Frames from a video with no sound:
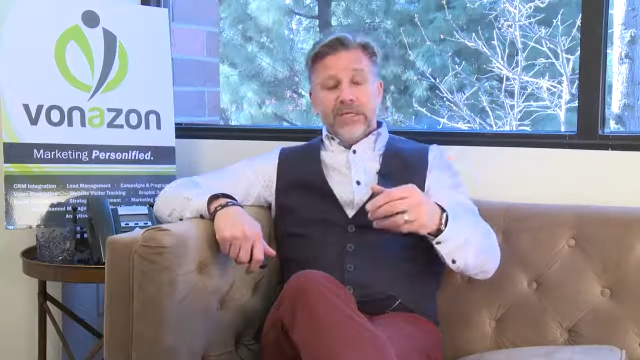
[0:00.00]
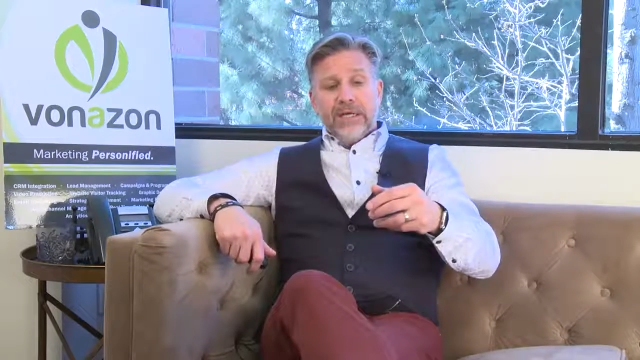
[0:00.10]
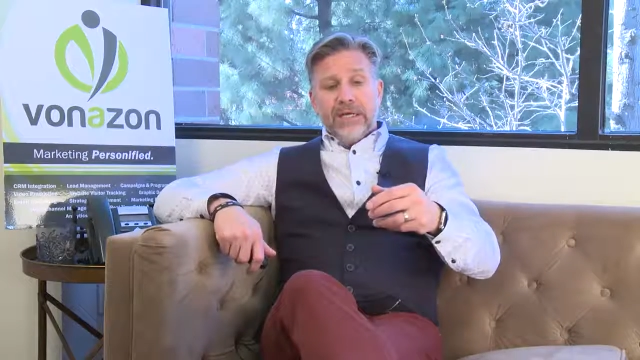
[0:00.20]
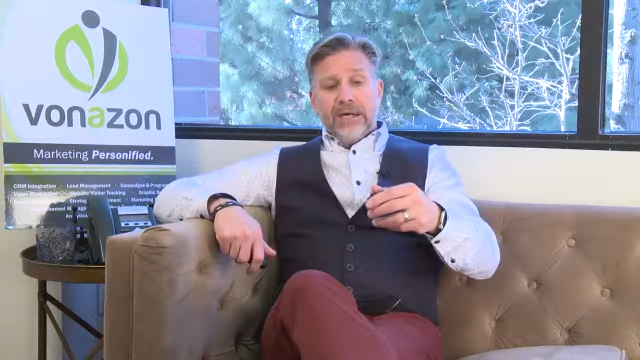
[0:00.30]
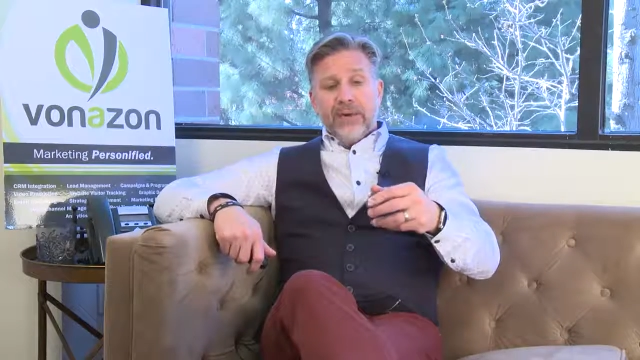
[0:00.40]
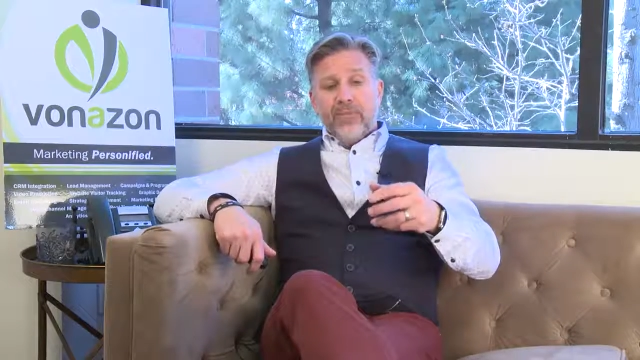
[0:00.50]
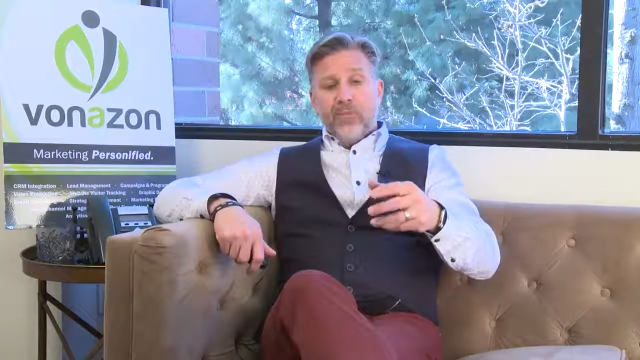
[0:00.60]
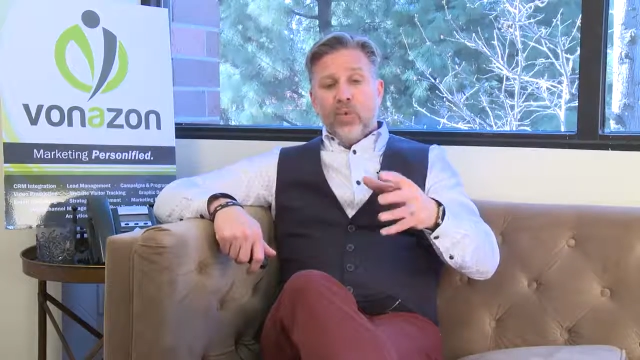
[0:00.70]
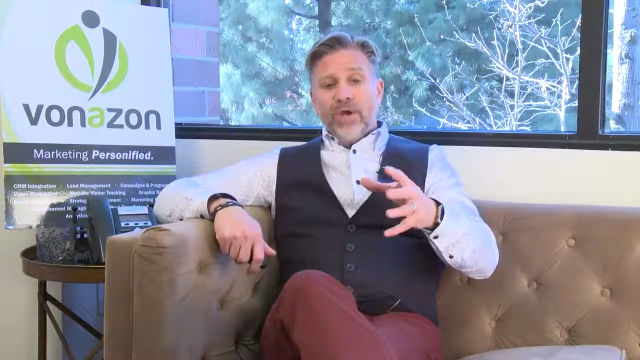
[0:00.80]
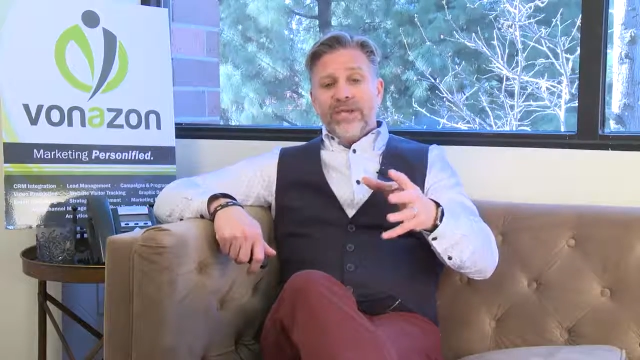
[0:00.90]

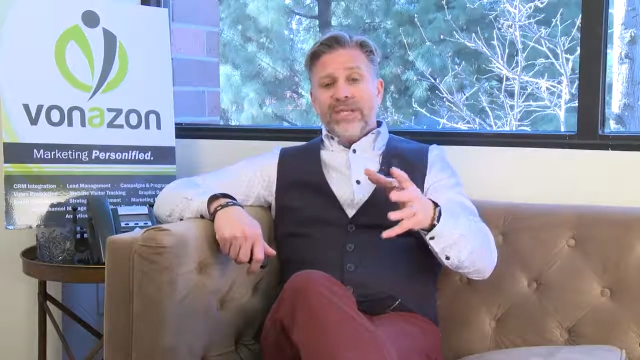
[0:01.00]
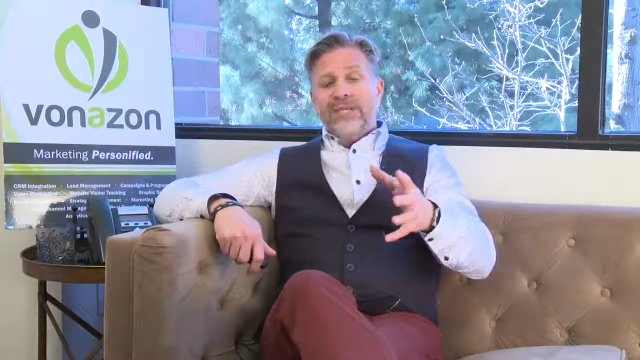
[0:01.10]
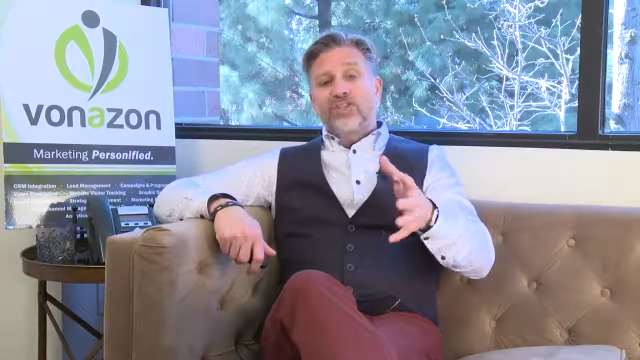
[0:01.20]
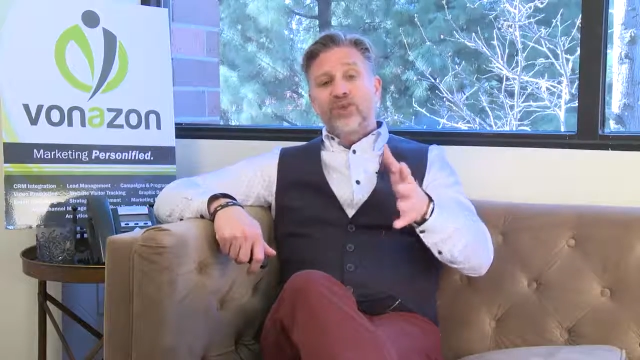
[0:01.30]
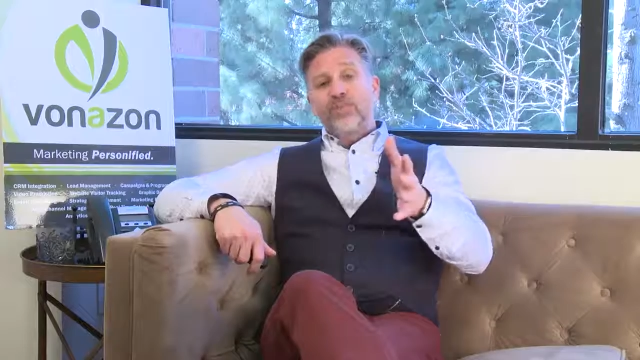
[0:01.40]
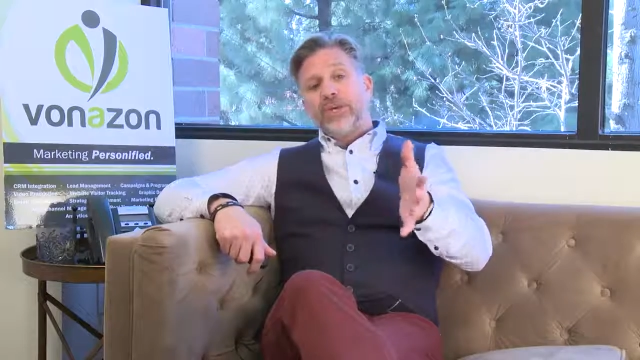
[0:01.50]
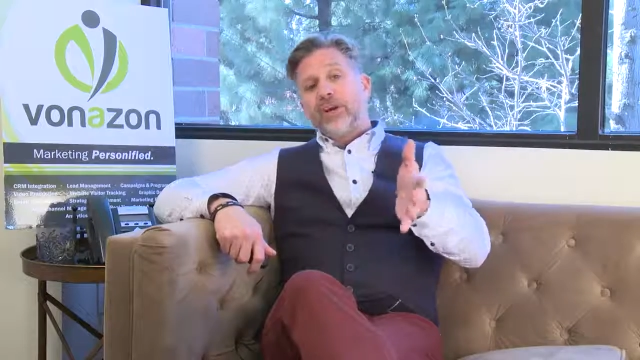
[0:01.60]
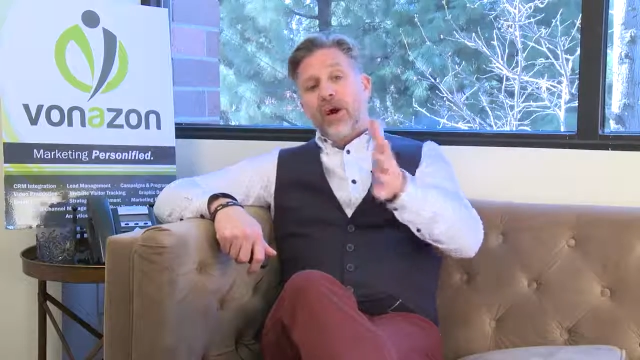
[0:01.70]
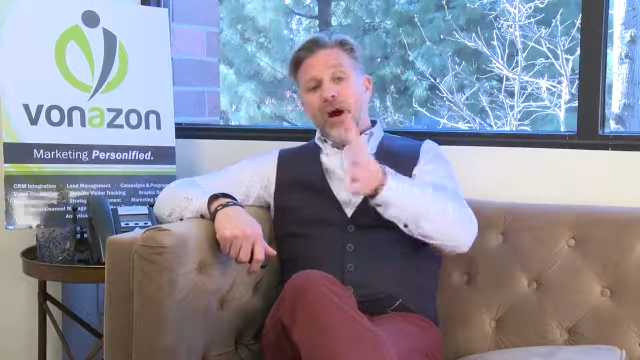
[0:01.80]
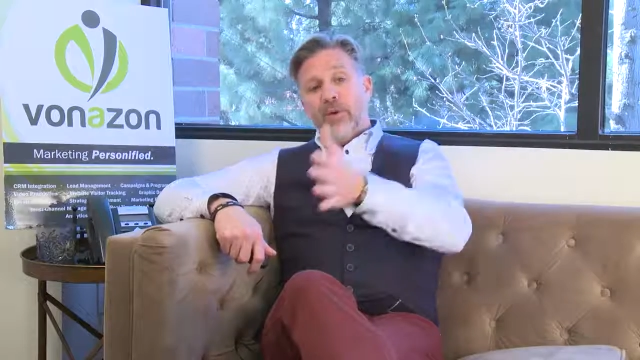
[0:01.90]
what needs to be
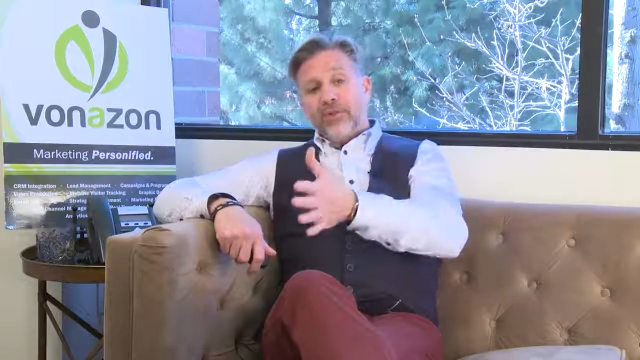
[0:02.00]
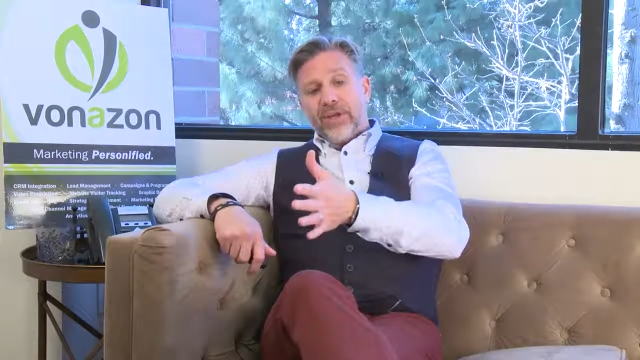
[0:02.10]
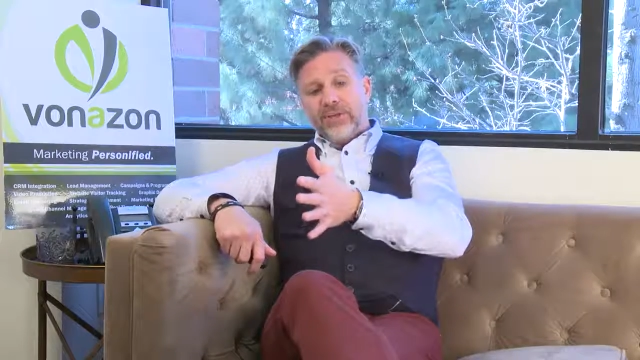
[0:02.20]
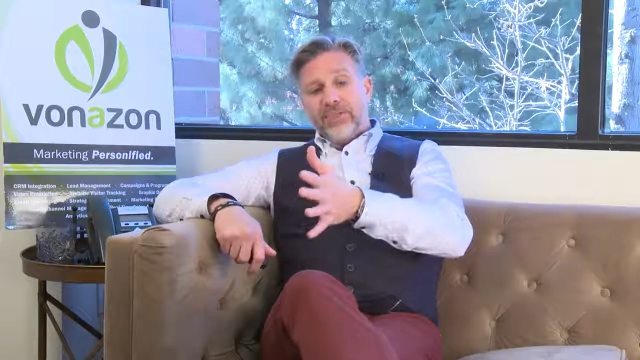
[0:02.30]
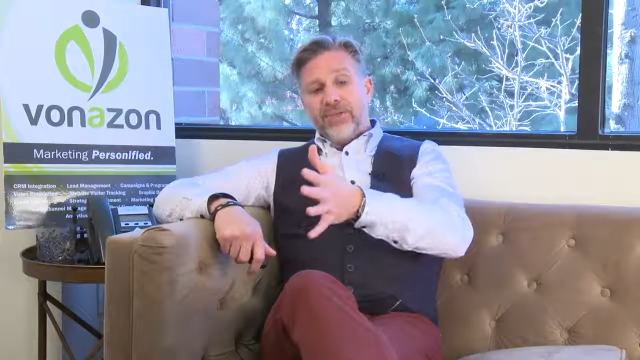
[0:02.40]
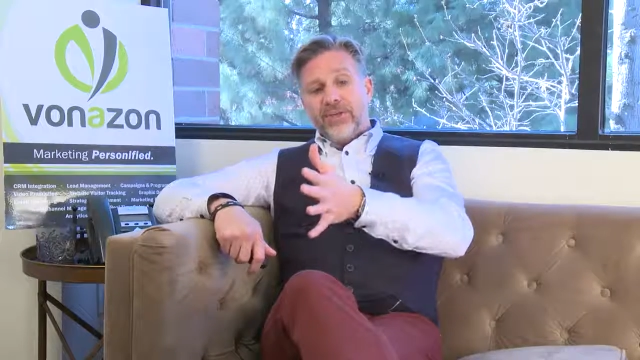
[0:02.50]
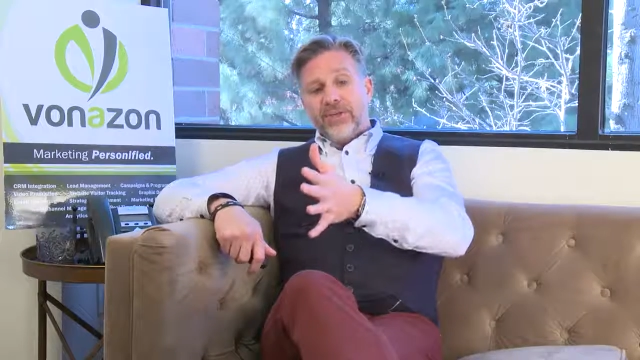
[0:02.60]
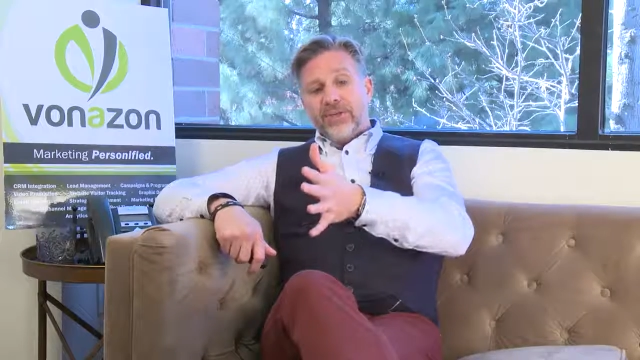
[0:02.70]
accomplished